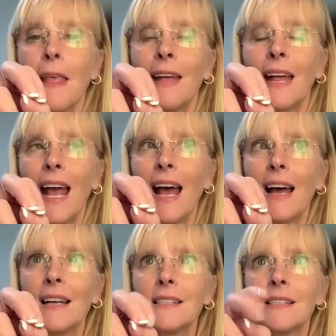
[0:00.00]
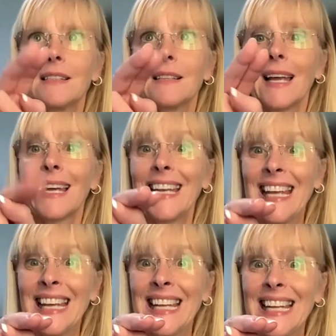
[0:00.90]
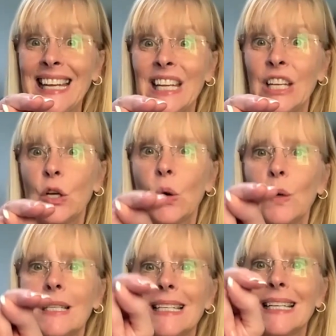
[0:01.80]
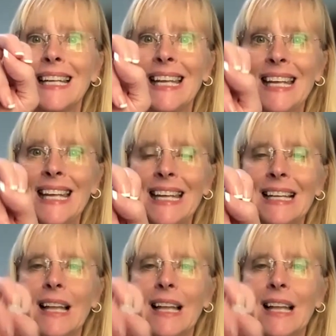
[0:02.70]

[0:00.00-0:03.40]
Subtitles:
has like an N, and you go into E,